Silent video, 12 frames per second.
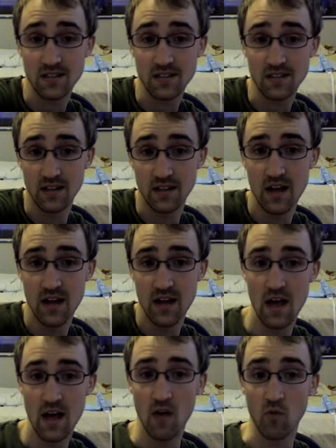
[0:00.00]
It,
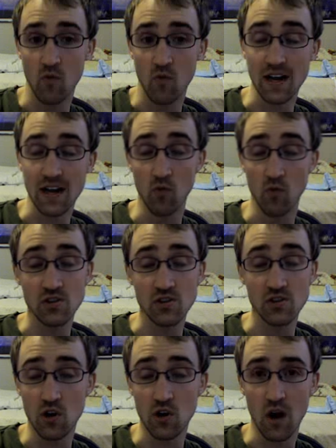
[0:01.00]
right now,
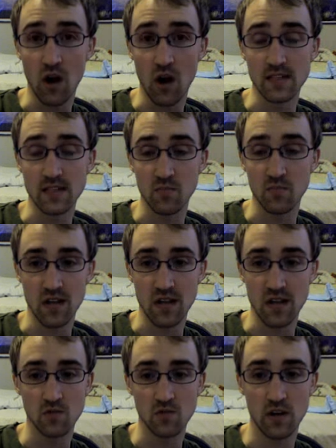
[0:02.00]
ratio-wise and
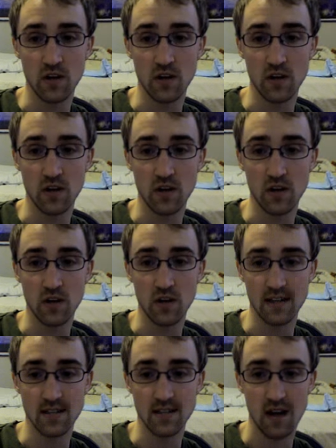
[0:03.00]
percentage-wise, obviously it
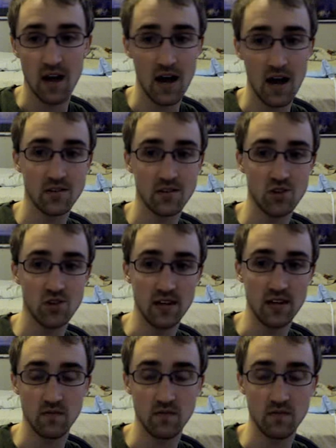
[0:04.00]
has the highest chance
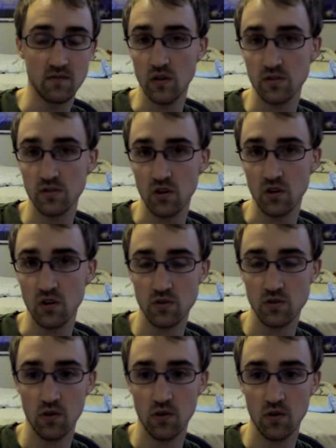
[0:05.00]
of doing so,
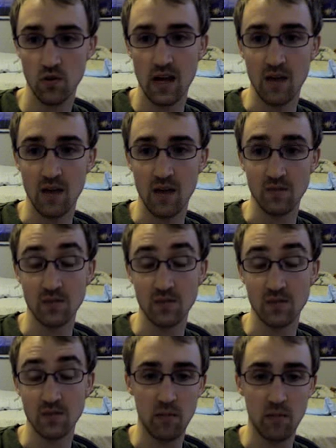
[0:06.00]
so I mean, we'll see what
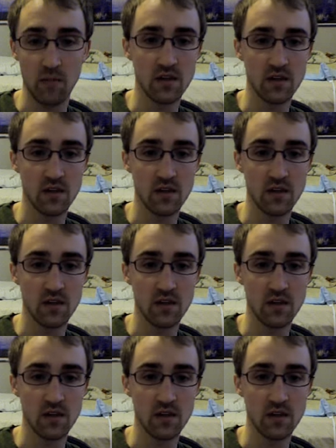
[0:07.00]
happens.